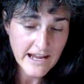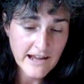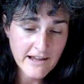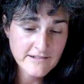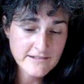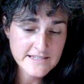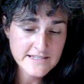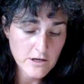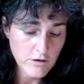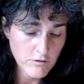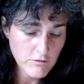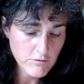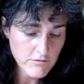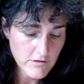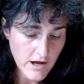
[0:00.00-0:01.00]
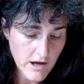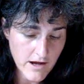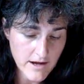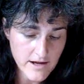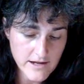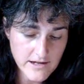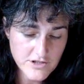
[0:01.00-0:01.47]
and so
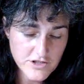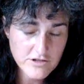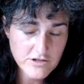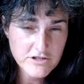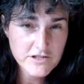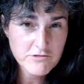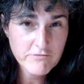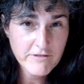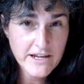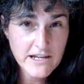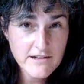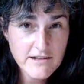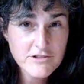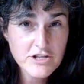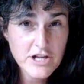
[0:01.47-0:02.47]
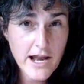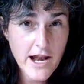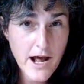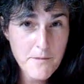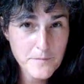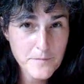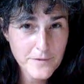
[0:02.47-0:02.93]
I should just read and shut
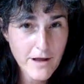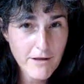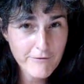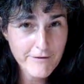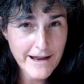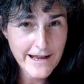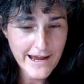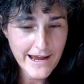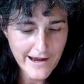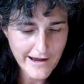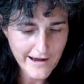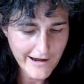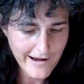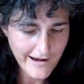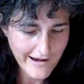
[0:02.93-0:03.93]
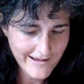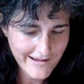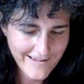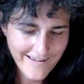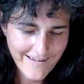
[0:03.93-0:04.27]
up already.